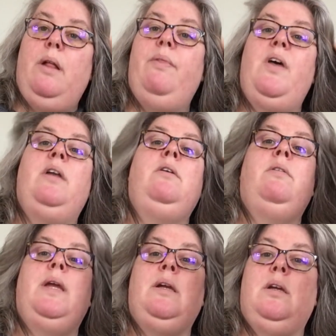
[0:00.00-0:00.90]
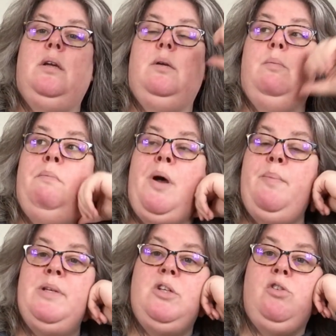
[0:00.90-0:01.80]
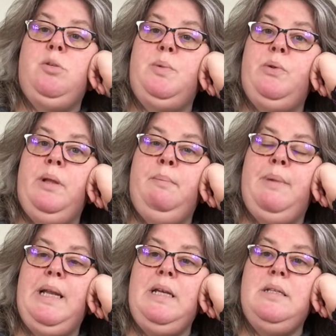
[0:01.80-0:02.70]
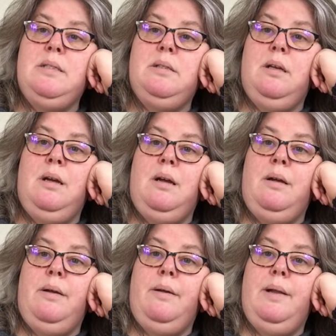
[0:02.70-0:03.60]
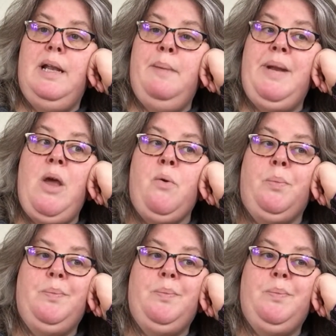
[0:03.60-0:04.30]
that you think might be suitable, then please let me know.